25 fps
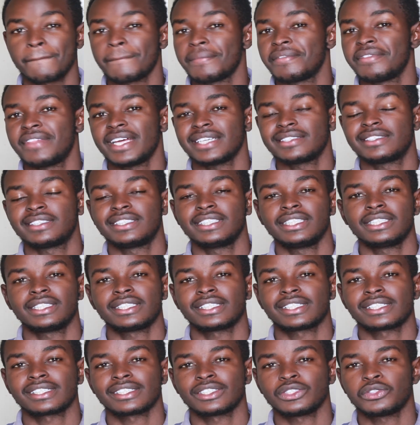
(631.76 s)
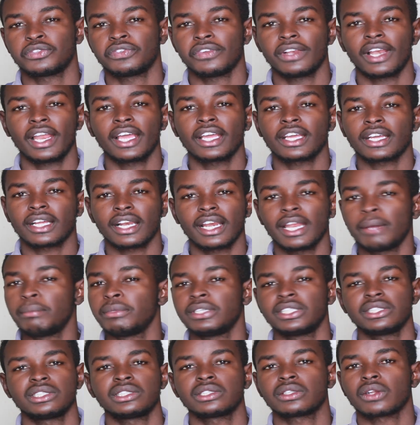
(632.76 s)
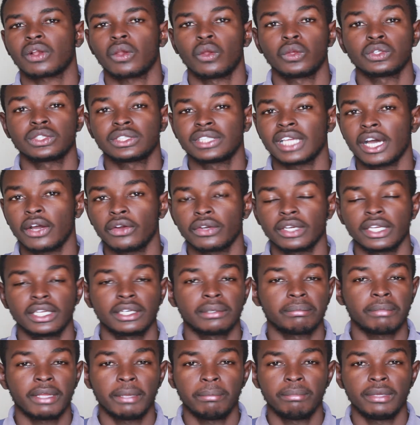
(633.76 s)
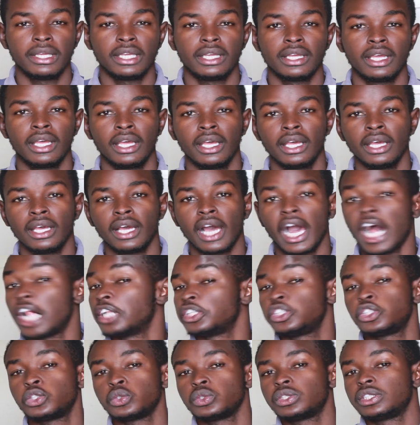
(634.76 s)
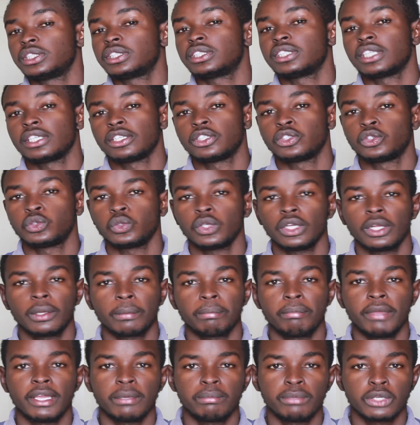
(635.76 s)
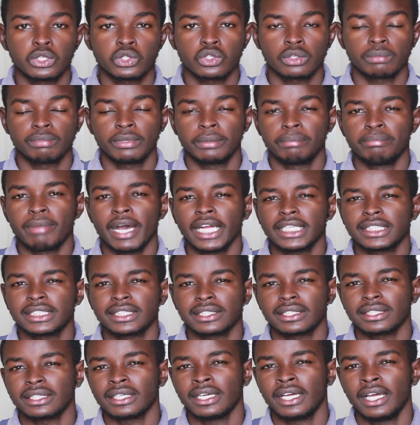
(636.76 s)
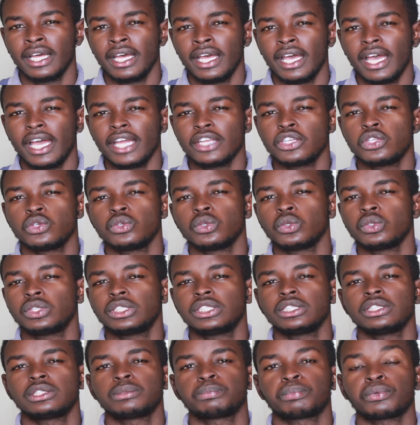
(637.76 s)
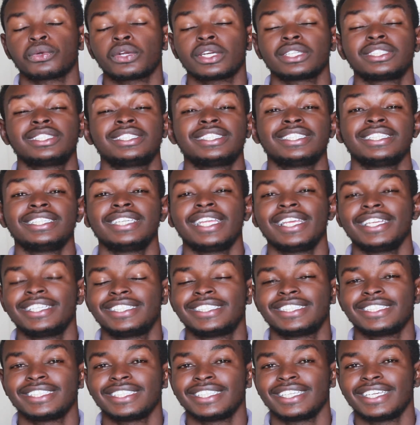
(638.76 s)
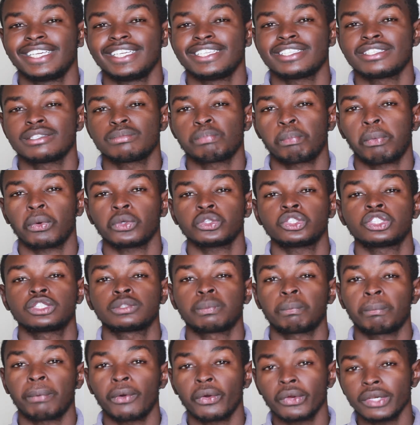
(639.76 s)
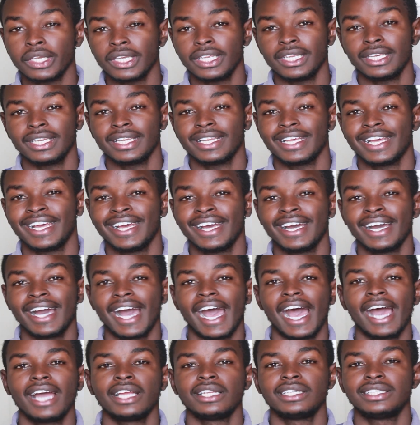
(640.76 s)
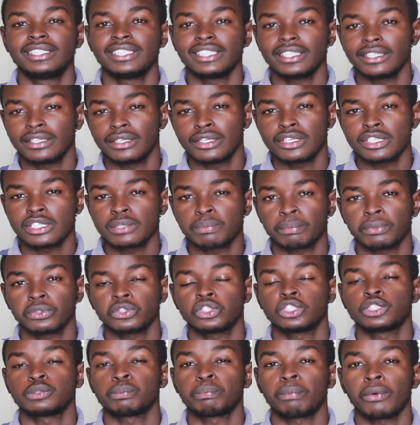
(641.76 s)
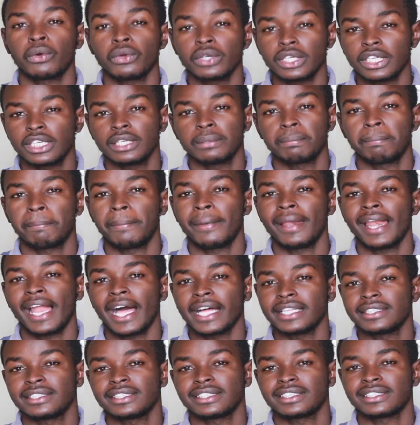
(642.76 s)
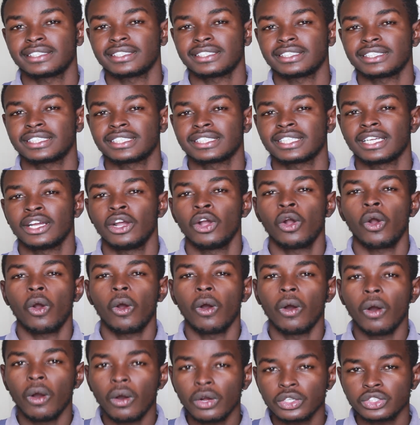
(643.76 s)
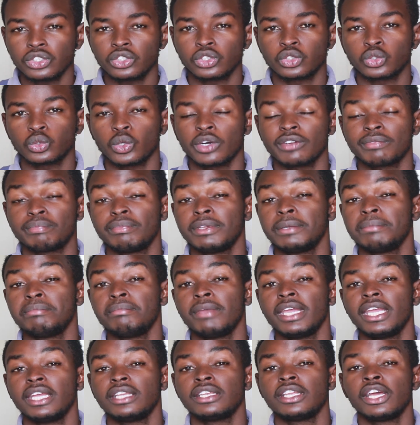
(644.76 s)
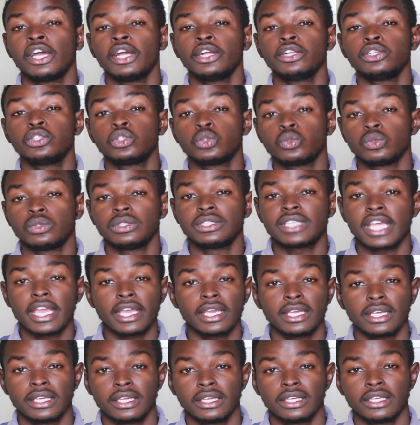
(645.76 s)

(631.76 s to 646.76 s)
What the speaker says: That's it. You feel like, let me just close down and maybe I'll shoot it next week, maybe it will be better. And you notice procrastinating is postponing ideas, postponing plans that ought to have been made today